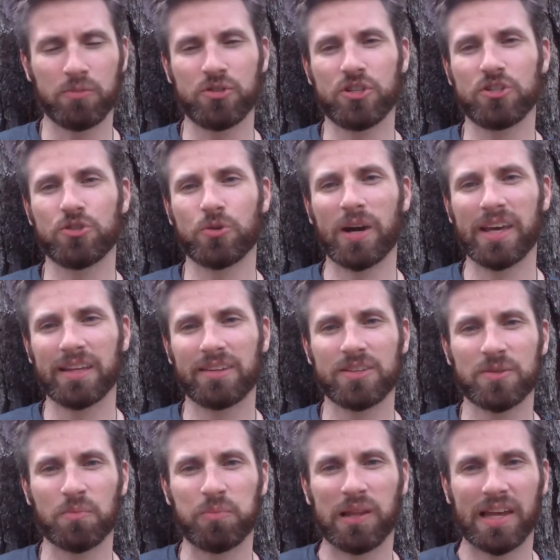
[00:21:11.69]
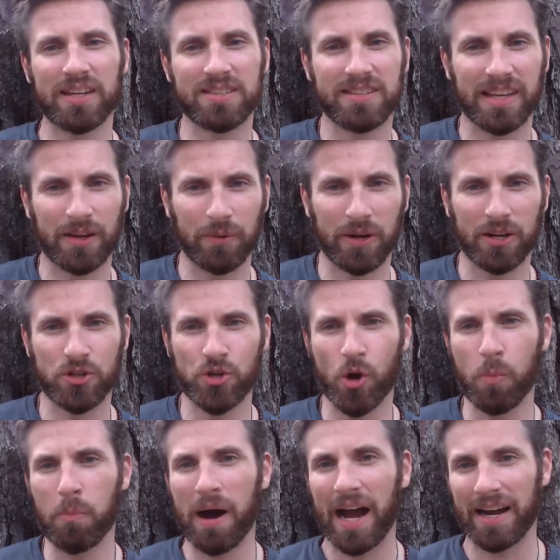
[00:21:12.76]
She's trying to get this in place to get rid of Joe
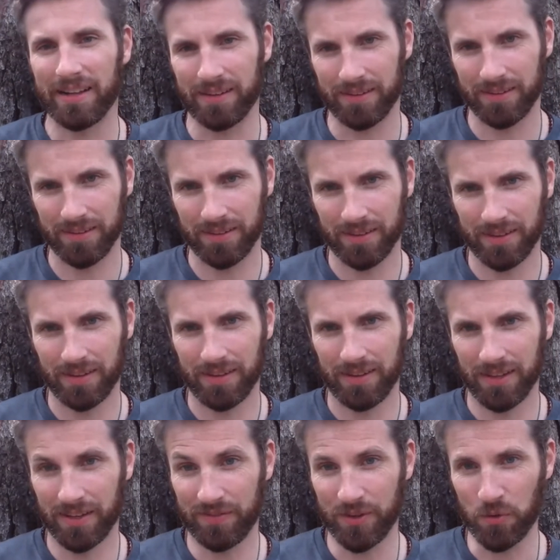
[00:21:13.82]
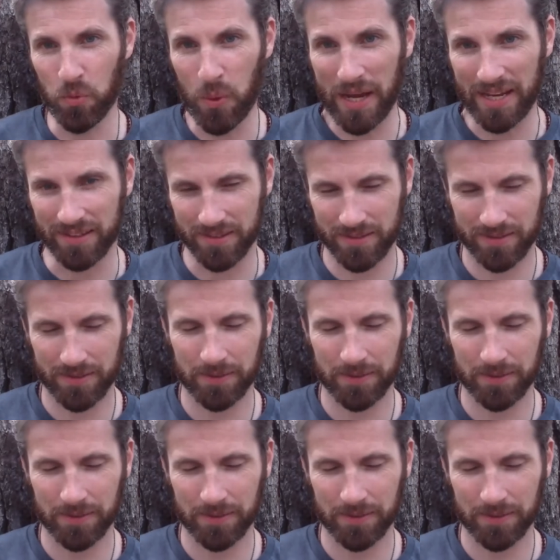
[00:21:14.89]
Biden if he wins.